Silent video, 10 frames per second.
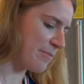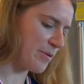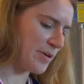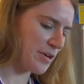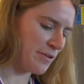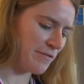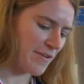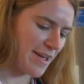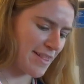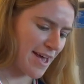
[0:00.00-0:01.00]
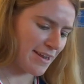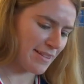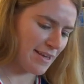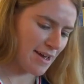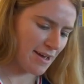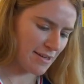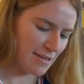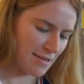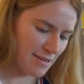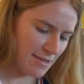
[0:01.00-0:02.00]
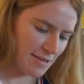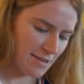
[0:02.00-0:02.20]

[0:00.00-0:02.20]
but we couldn't find that in Cotilla. the... Uh,